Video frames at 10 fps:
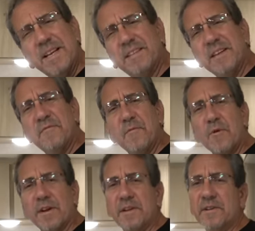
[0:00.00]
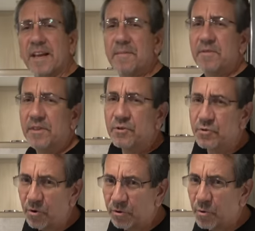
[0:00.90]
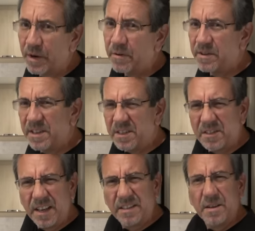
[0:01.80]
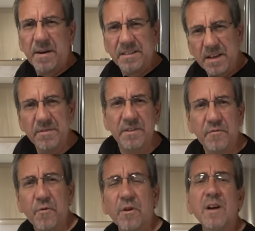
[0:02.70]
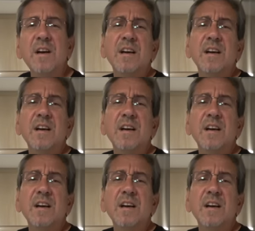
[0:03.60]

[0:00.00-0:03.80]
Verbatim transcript: Minitini 4 here came with the short queen, which is 60 by 74.